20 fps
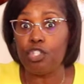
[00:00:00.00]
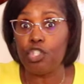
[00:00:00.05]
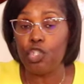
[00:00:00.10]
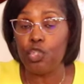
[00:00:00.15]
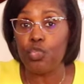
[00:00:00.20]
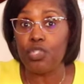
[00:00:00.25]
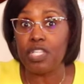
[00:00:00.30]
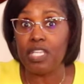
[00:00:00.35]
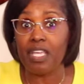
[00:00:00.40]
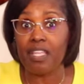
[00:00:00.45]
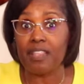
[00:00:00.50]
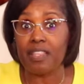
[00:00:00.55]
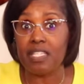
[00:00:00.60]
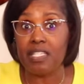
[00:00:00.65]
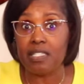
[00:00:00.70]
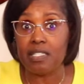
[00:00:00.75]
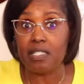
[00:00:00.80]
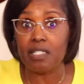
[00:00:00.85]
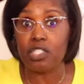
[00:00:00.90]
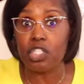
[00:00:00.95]
to using
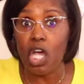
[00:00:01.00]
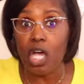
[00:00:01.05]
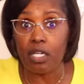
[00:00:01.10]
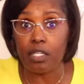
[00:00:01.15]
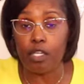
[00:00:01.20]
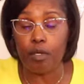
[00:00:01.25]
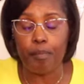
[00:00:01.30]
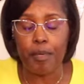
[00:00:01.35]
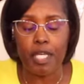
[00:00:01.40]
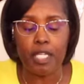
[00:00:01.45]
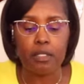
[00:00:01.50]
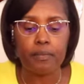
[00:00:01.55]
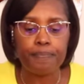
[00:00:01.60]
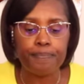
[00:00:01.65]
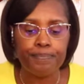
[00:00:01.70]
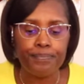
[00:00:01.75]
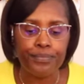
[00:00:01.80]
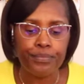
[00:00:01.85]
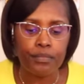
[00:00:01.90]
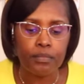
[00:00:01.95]
this document.
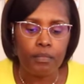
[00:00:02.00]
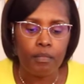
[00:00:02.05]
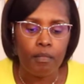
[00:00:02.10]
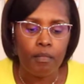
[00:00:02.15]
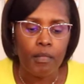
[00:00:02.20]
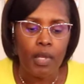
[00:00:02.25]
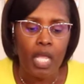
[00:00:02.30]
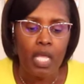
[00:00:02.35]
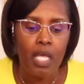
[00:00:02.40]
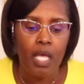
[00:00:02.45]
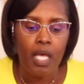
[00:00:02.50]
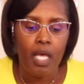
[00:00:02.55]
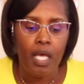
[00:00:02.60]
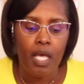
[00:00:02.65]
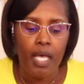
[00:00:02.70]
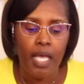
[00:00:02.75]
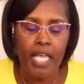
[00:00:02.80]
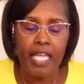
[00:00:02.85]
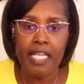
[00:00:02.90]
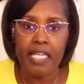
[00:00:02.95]

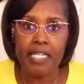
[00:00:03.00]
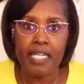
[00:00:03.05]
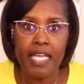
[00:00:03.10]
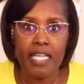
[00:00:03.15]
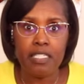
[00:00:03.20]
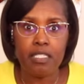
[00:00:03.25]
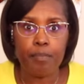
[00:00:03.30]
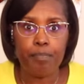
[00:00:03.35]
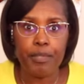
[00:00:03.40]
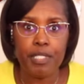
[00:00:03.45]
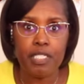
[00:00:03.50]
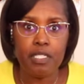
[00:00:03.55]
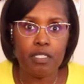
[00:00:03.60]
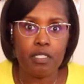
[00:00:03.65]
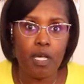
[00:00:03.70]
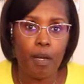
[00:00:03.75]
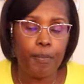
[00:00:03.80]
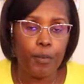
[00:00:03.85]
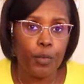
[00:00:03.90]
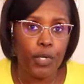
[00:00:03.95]
And as a
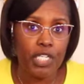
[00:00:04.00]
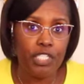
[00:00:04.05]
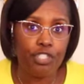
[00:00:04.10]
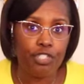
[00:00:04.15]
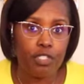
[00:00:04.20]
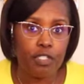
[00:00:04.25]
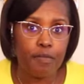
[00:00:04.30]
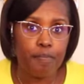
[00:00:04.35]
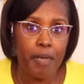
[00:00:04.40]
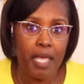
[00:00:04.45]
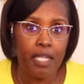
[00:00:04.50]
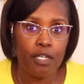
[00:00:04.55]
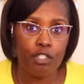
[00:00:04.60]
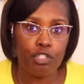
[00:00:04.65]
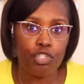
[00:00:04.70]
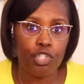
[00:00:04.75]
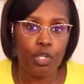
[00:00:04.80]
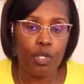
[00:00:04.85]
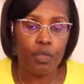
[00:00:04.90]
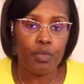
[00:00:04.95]
business operations
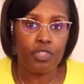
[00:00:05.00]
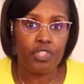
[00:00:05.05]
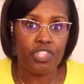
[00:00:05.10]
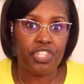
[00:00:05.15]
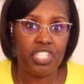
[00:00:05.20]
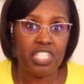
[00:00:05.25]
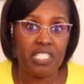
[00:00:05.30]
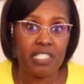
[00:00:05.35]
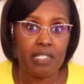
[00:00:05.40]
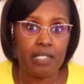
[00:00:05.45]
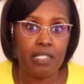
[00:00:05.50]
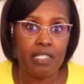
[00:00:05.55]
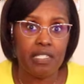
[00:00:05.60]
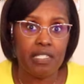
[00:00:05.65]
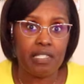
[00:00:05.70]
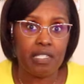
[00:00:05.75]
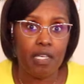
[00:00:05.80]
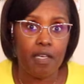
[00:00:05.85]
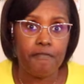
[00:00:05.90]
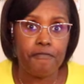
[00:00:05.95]
manager, this
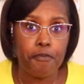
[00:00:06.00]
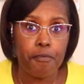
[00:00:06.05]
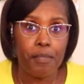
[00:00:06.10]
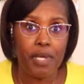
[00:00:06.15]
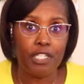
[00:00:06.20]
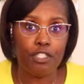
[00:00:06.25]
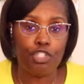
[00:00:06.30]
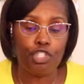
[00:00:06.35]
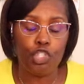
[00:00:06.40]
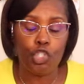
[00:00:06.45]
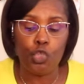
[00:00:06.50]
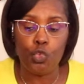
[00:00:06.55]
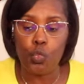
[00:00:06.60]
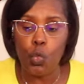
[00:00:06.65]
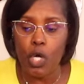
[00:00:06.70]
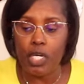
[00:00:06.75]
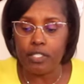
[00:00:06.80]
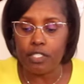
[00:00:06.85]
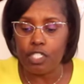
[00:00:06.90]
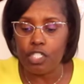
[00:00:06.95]
is information you
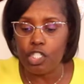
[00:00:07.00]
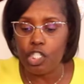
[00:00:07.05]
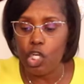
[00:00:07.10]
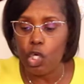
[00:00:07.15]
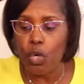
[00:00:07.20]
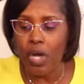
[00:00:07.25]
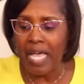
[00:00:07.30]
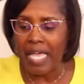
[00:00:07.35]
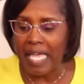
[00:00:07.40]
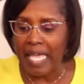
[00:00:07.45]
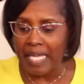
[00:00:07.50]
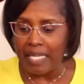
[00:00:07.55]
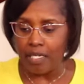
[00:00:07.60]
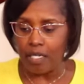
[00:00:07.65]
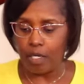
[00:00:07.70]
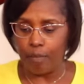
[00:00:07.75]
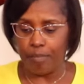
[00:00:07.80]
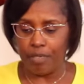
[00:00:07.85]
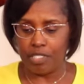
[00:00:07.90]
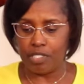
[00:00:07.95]
want to know. I
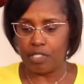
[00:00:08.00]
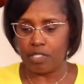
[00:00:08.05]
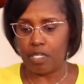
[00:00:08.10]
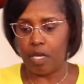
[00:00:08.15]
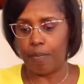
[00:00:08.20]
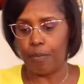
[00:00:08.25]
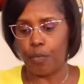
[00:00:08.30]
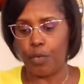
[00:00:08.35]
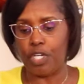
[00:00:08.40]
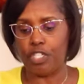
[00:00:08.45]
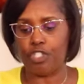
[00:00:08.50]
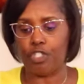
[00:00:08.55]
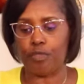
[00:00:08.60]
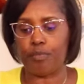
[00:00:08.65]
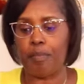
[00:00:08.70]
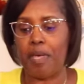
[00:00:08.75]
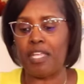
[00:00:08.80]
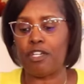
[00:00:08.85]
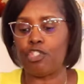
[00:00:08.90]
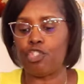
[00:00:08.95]
had a business
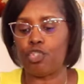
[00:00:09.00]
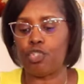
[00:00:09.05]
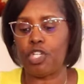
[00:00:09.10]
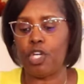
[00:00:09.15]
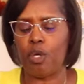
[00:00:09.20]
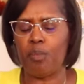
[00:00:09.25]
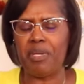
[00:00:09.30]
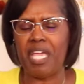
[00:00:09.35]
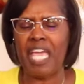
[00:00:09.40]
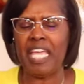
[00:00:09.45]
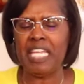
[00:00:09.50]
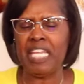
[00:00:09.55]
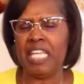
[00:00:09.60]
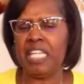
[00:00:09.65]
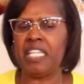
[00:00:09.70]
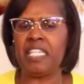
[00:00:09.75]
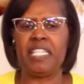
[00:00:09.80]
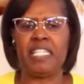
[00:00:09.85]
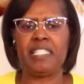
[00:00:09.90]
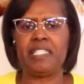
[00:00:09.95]
operations manager tell me, hey,
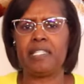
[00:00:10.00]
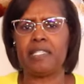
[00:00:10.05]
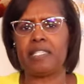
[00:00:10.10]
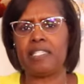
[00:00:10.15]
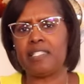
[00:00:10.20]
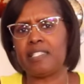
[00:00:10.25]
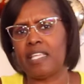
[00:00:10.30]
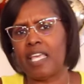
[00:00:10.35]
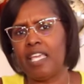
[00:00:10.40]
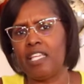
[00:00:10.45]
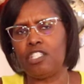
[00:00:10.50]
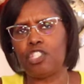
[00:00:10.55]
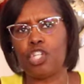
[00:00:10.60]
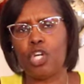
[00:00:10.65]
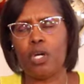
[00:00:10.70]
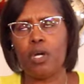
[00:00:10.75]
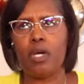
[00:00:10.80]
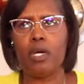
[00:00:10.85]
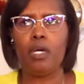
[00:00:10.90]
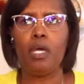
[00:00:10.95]
Nina, isn't this
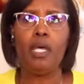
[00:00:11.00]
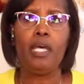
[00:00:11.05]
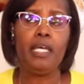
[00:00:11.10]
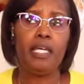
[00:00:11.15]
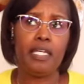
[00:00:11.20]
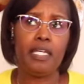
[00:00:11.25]
HR?